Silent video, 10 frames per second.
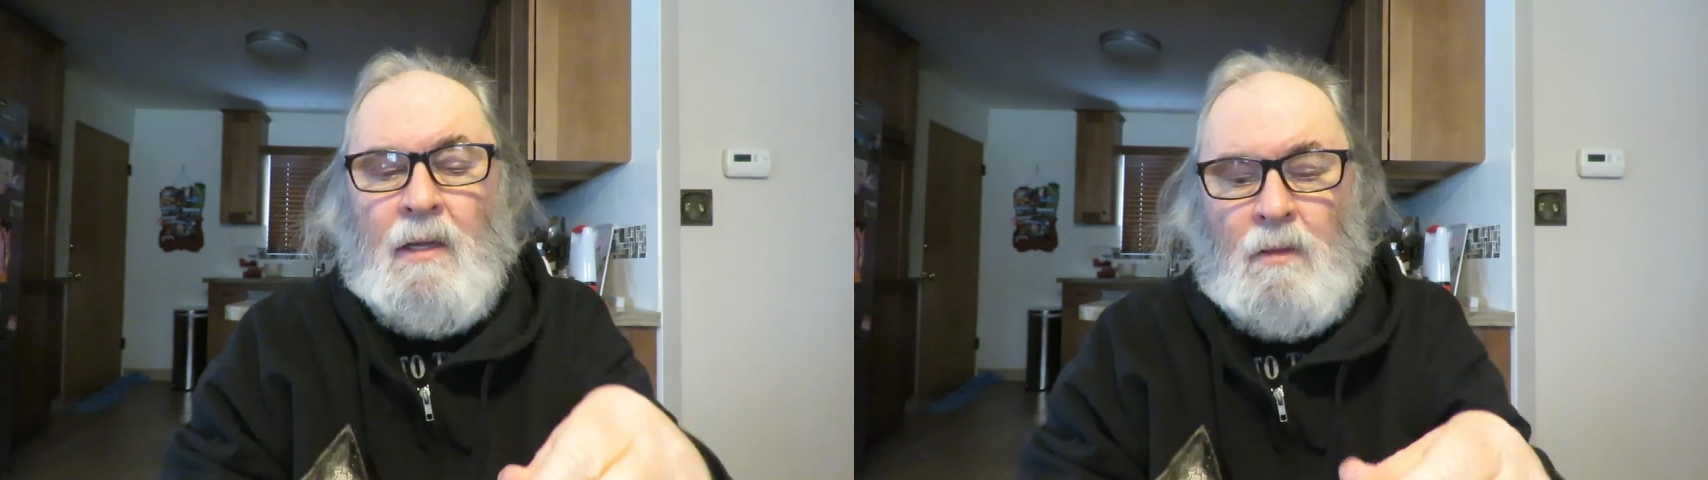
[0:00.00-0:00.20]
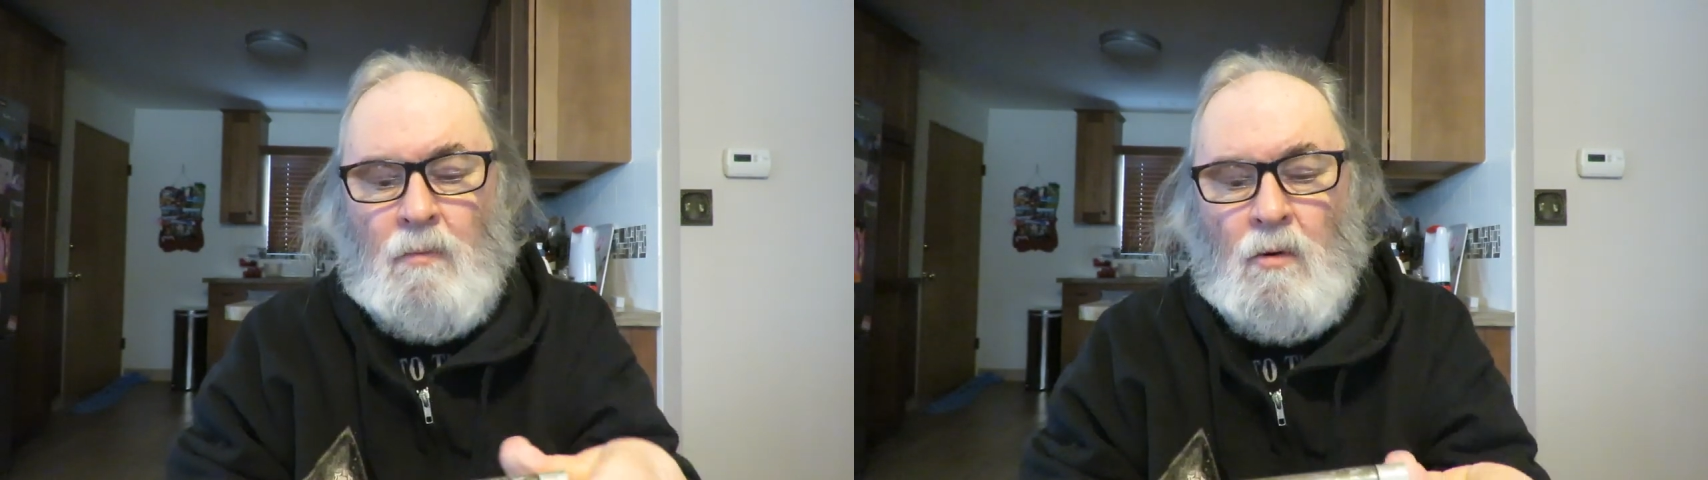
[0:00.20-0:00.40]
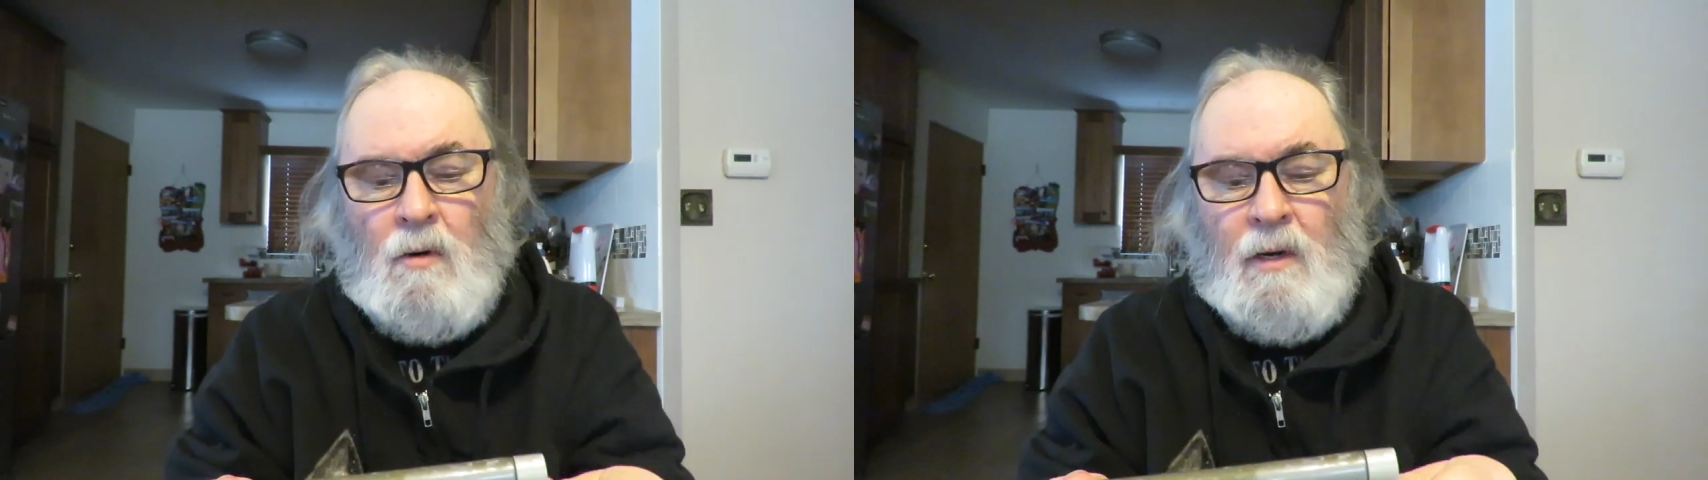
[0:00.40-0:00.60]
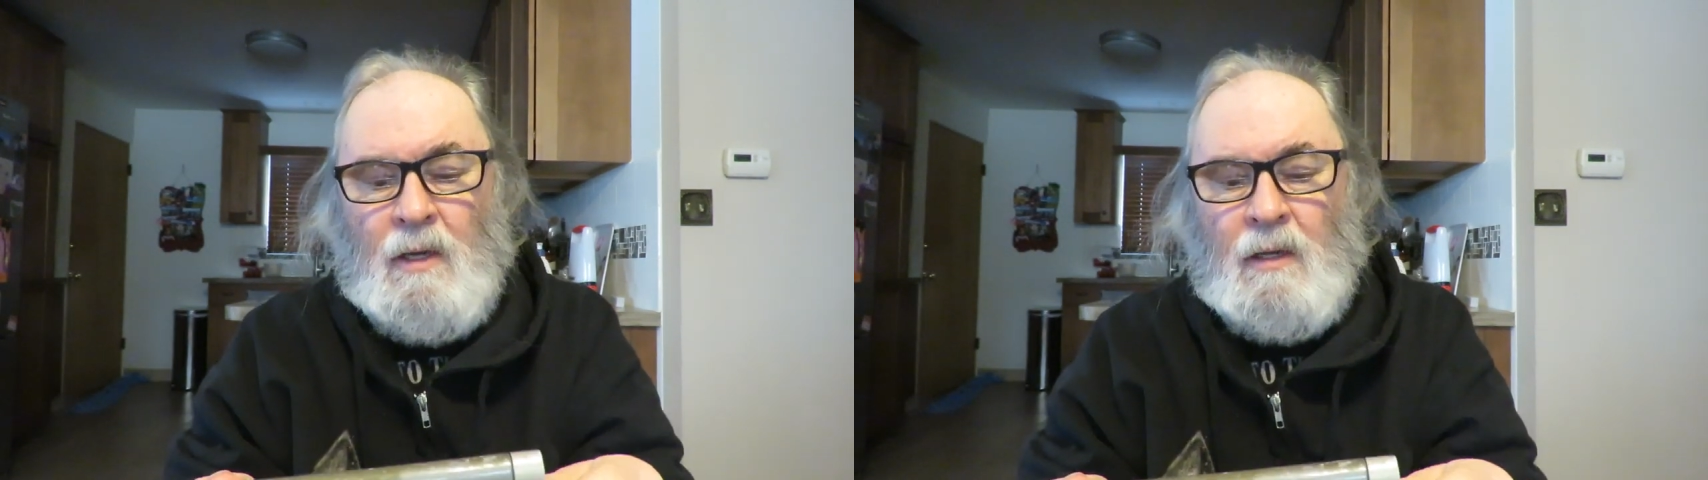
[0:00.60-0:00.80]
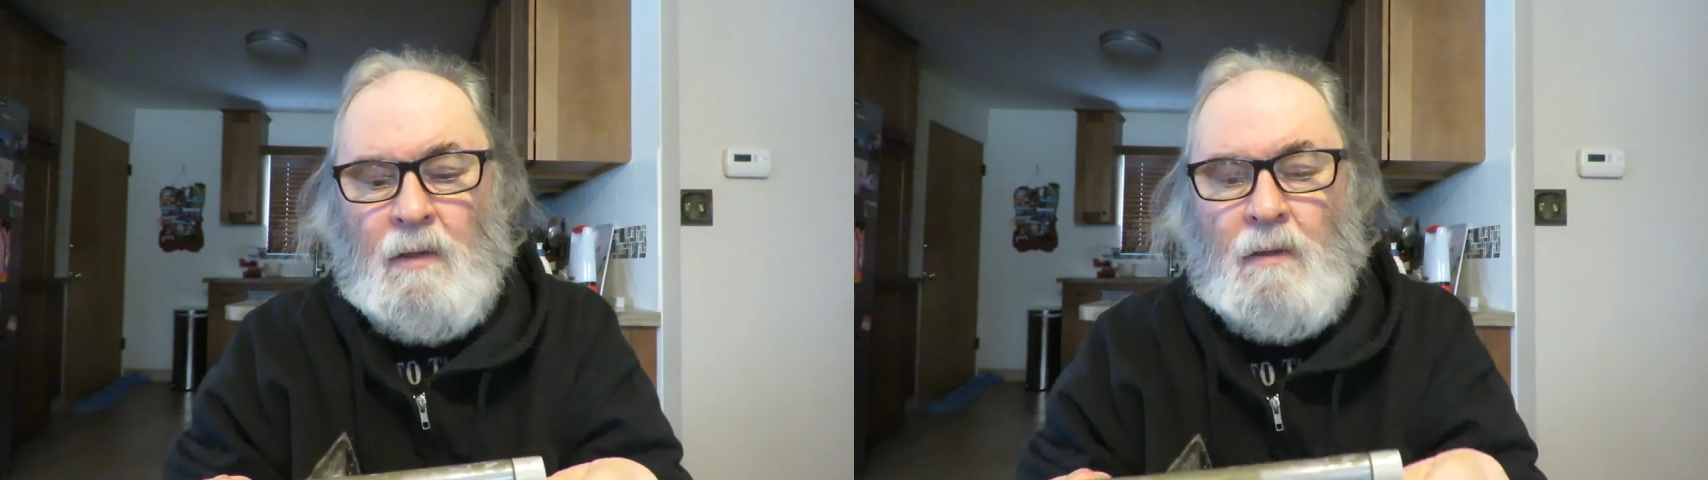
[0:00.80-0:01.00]
in the
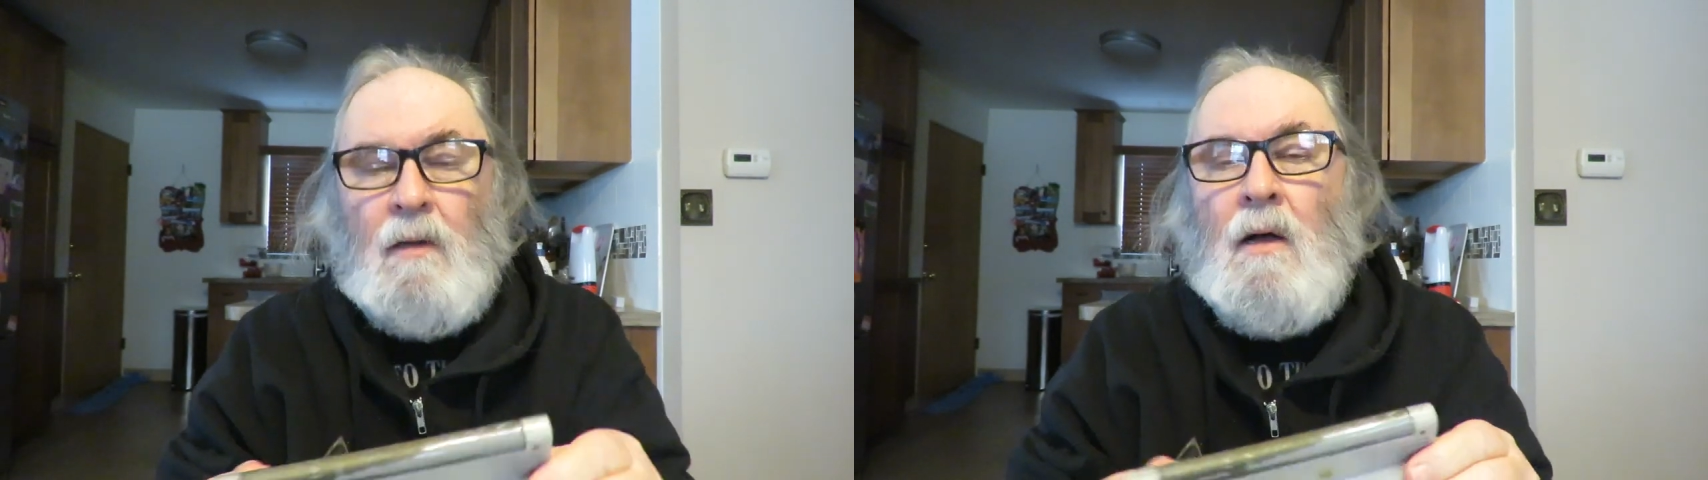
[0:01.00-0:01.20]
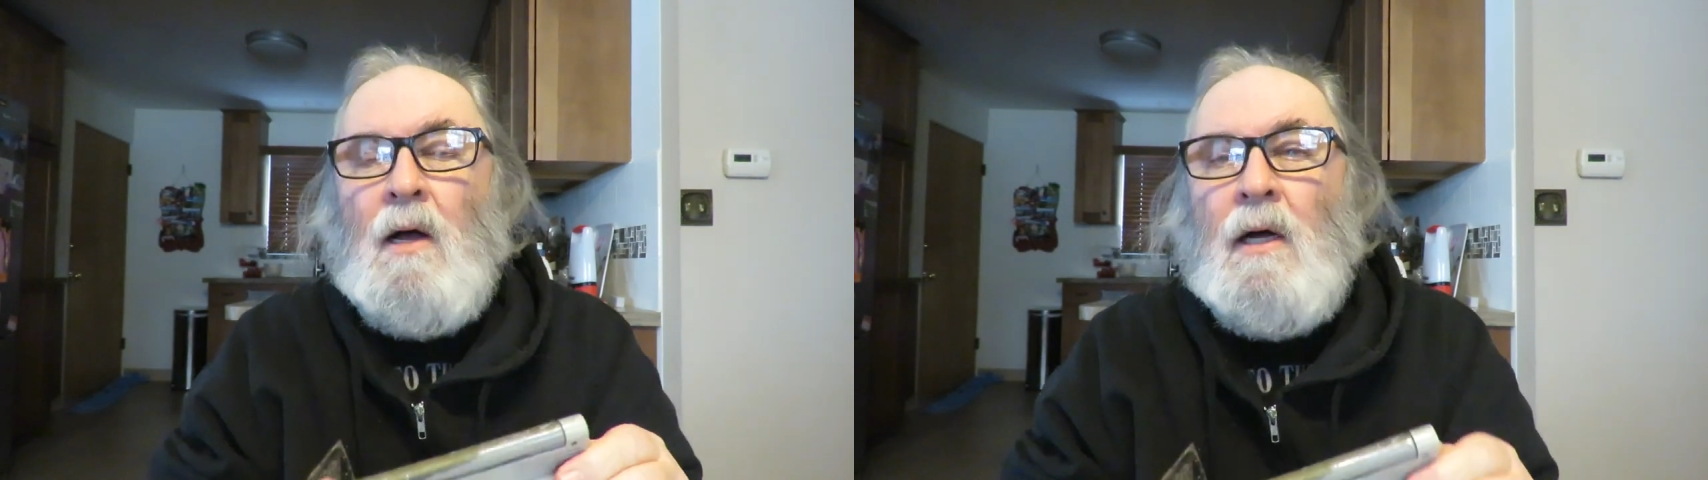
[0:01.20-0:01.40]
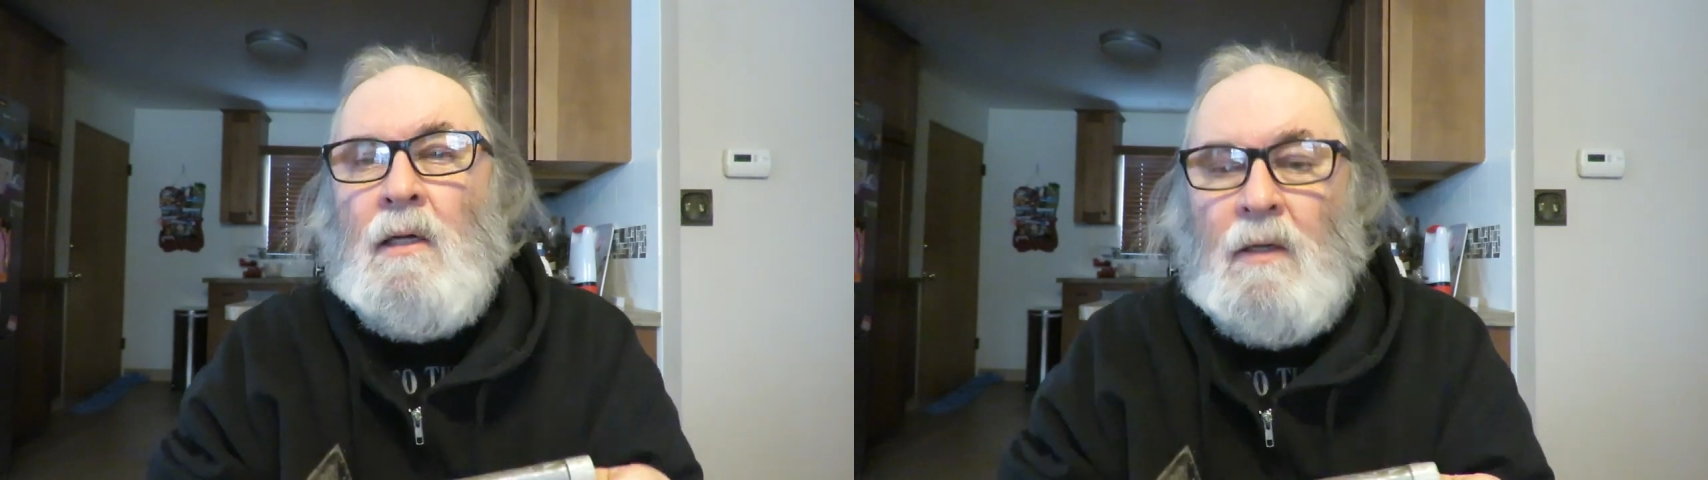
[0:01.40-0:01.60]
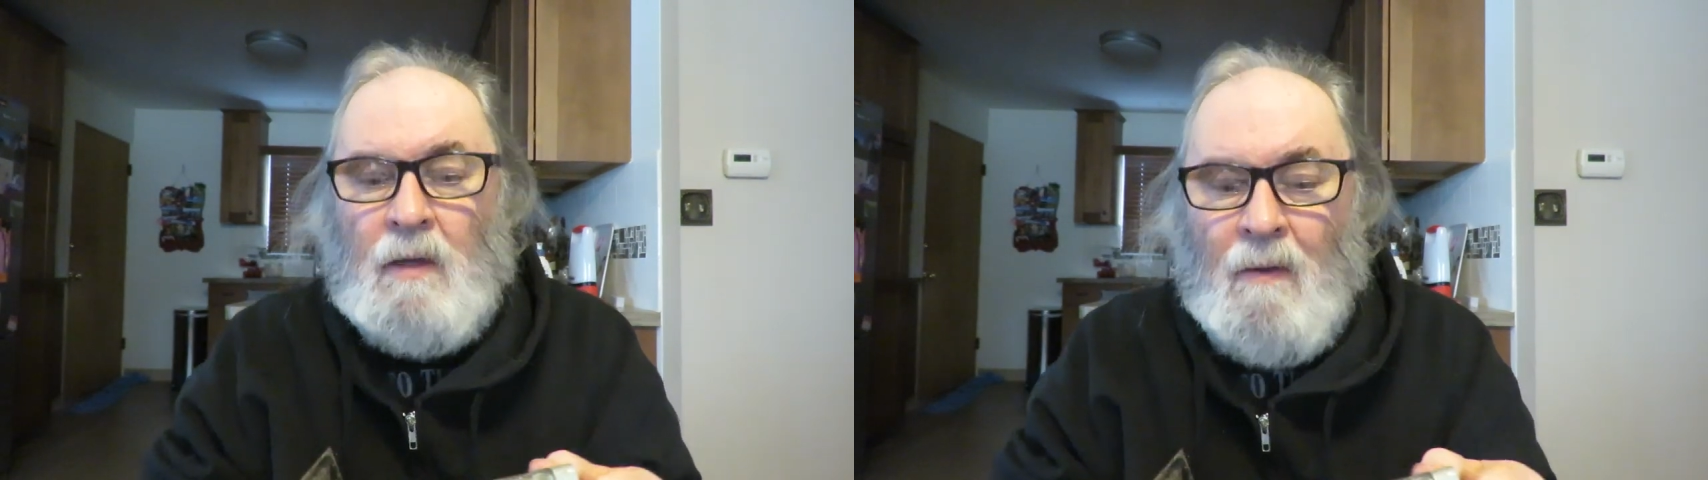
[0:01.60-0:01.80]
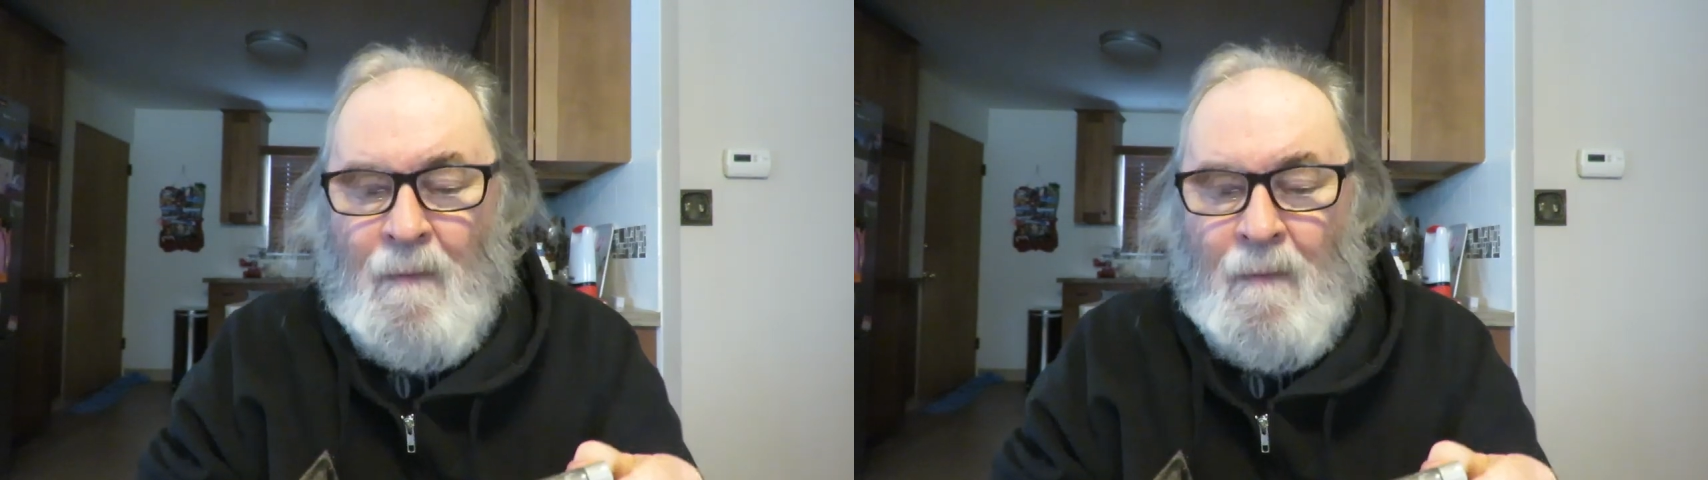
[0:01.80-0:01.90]
morning on